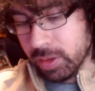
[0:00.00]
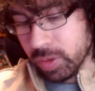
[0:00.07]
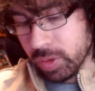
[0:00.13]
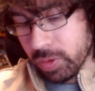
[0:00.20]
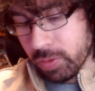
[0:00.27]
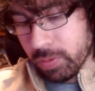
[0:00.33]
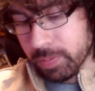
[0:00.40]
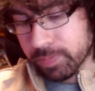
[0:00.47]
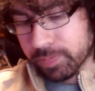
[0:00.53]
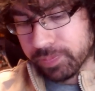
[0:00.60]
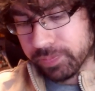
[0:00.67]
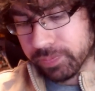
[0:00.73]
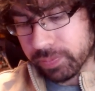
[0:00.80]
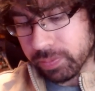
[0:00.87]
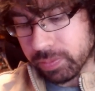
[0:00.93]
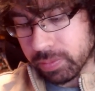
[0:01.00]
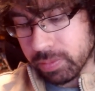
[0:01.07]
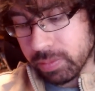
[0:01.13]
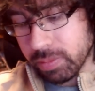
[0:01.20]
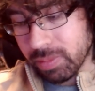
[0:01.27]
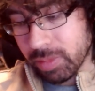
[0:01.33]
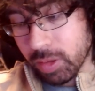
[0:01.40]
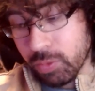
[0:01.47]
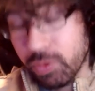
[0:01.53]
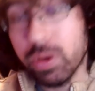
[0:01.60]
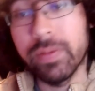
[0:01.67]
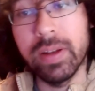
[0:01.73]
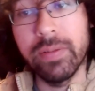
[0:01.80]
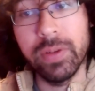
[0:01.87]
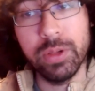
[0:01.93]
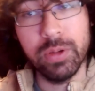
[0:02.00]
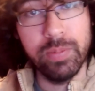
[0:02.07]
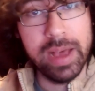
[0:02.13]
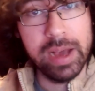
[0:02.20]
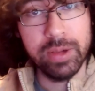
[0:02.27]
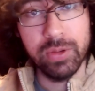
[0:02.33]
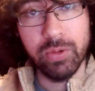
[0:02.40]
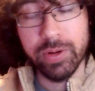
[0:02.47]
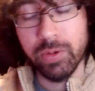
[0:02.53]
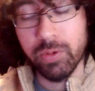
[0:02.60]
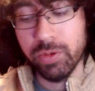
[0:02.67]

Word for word: So we do have an official backstory and